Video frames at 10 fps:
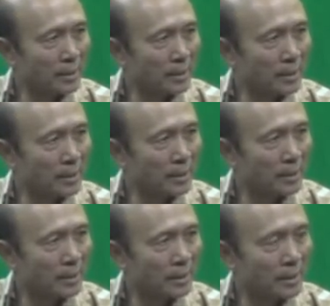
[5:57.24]

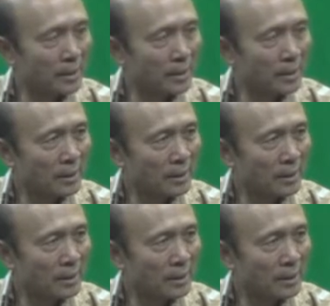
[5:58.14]

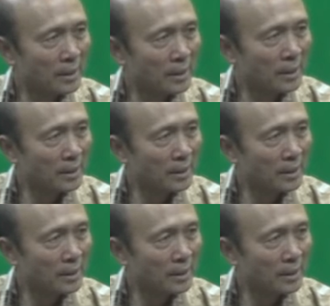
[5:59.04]
No words are spoken by the person on screen.